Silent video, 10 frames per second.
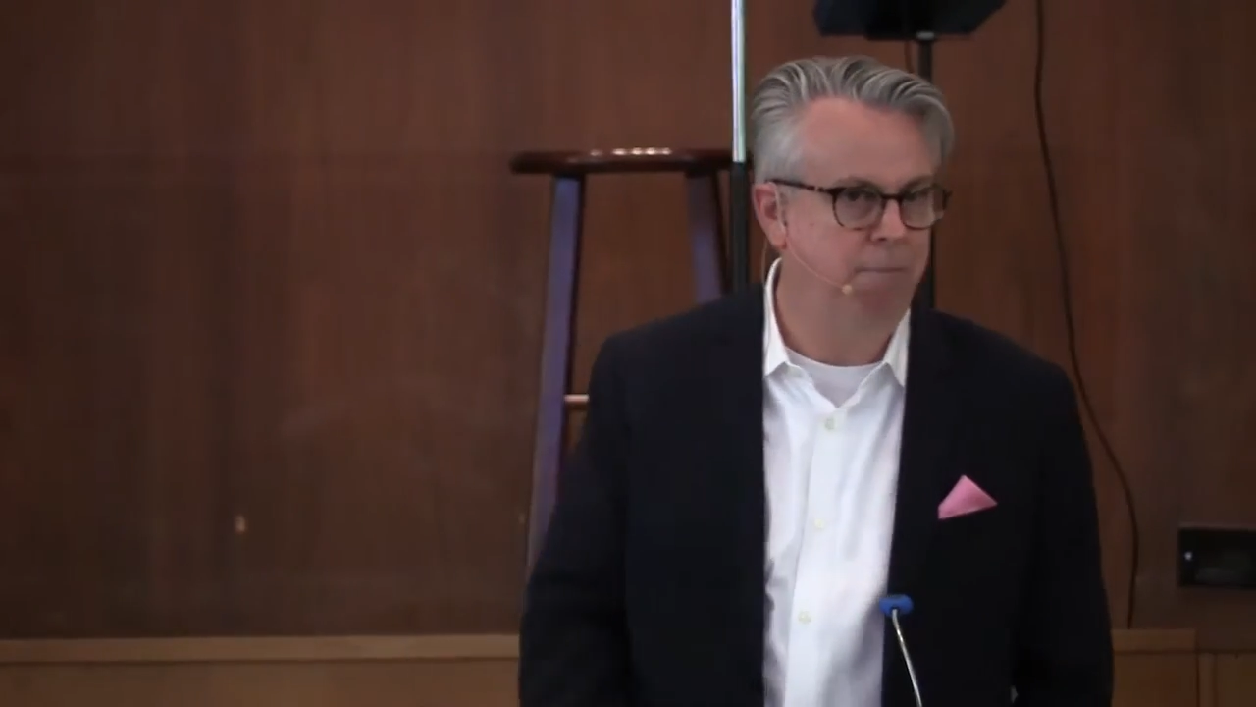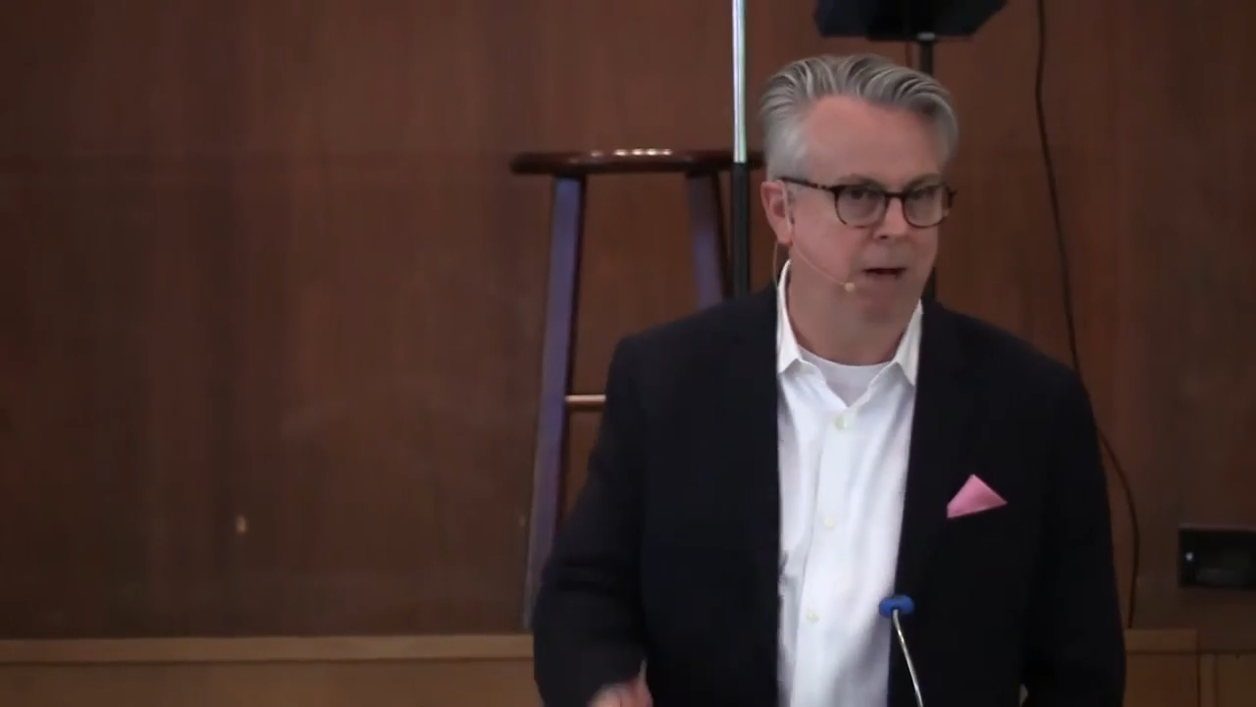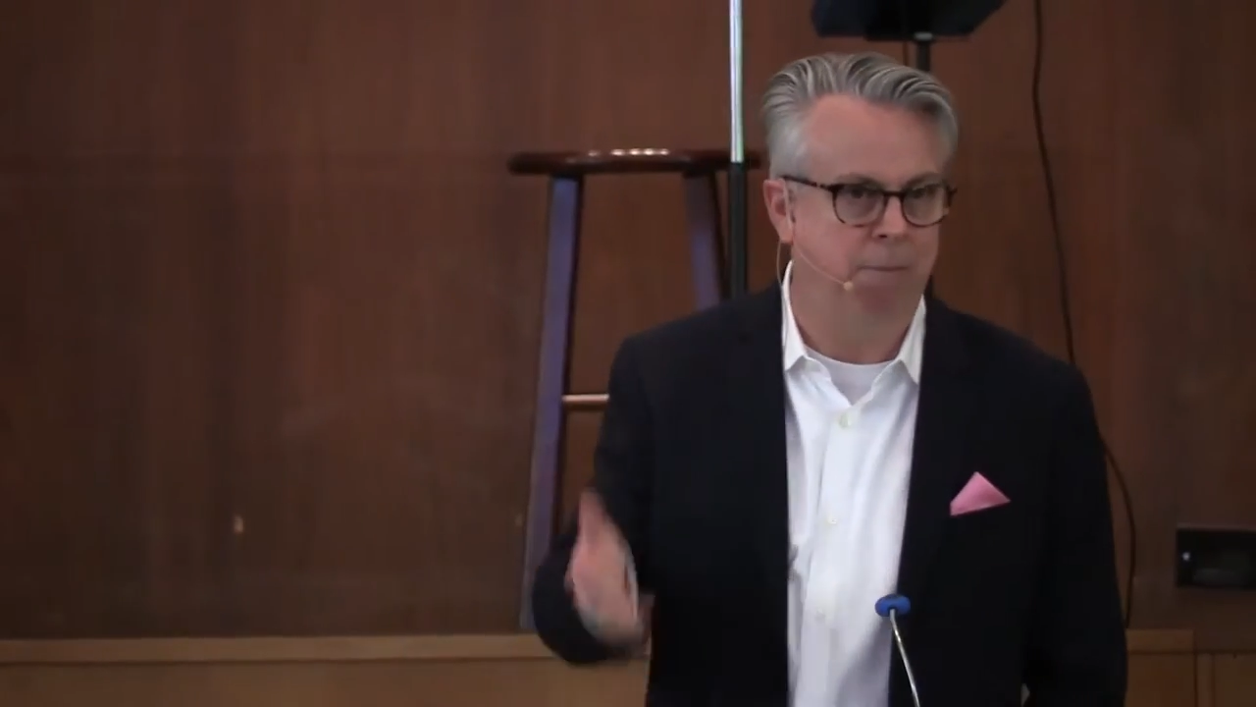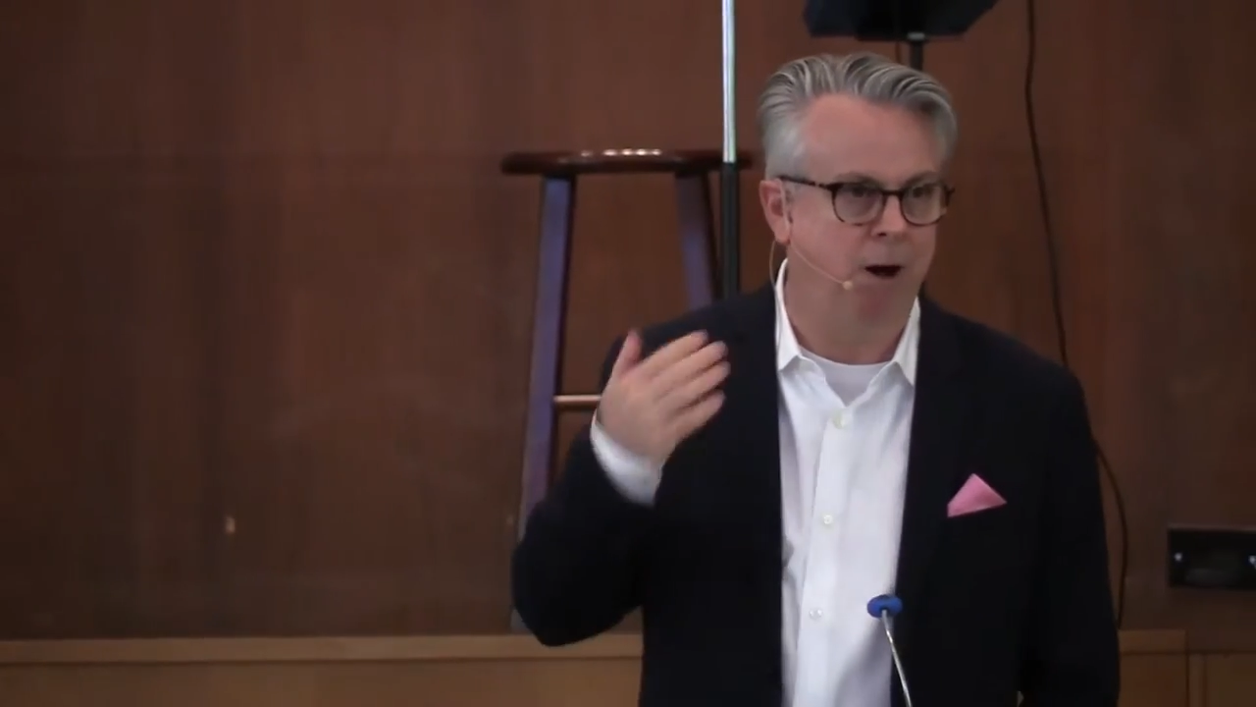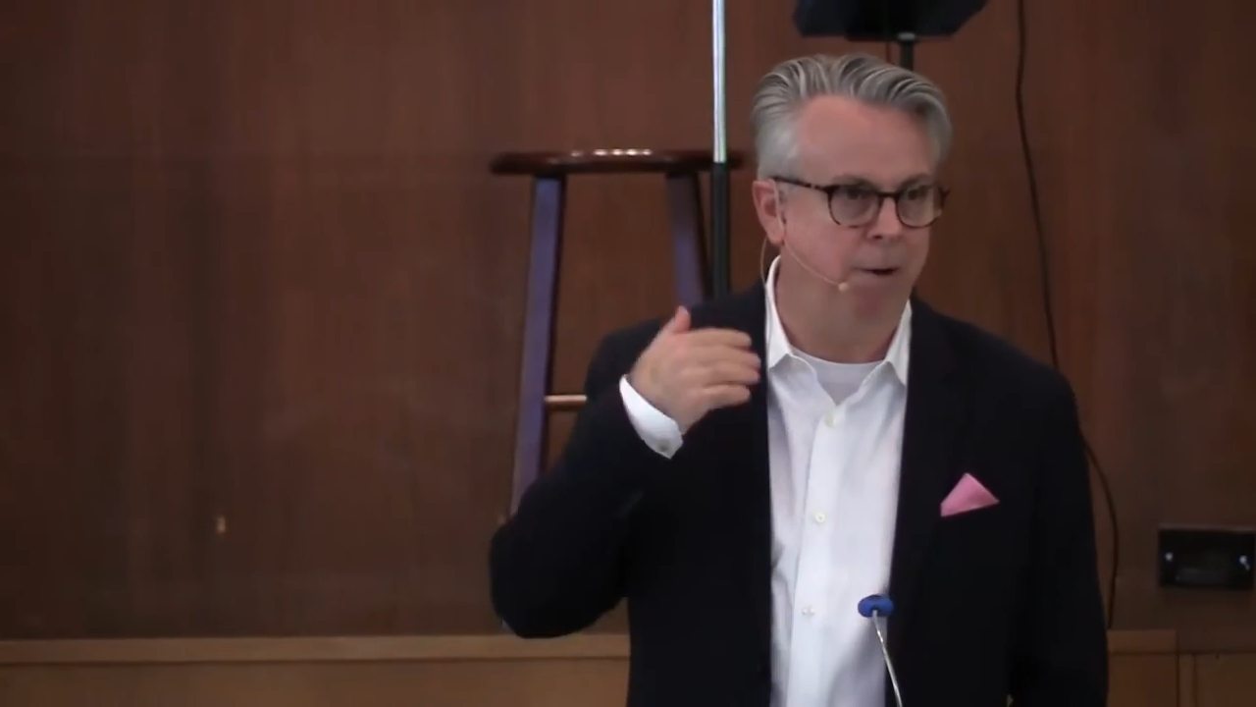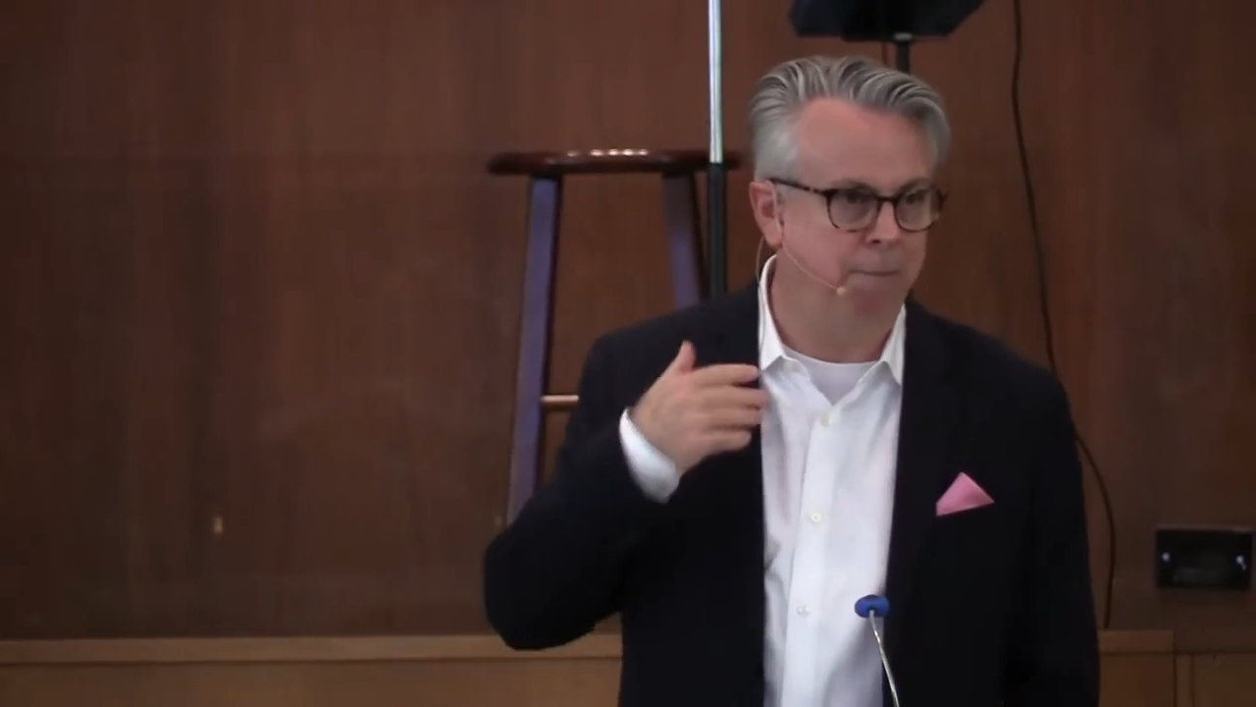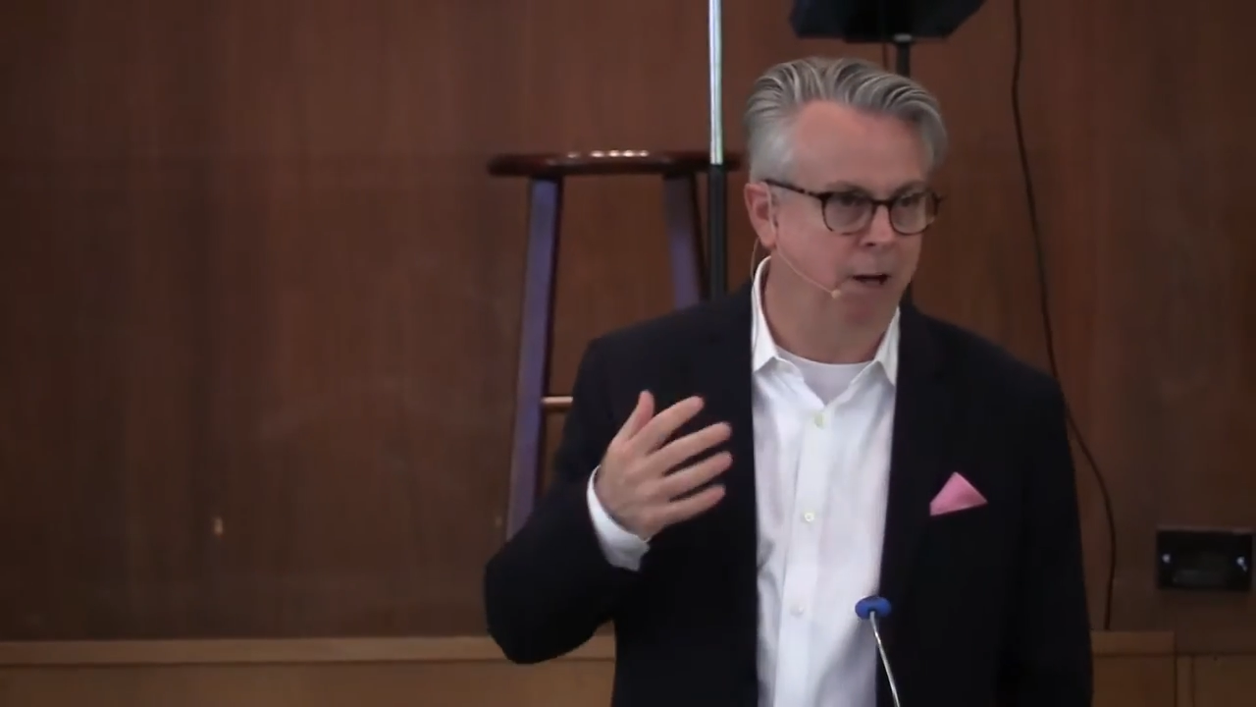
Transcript: my mom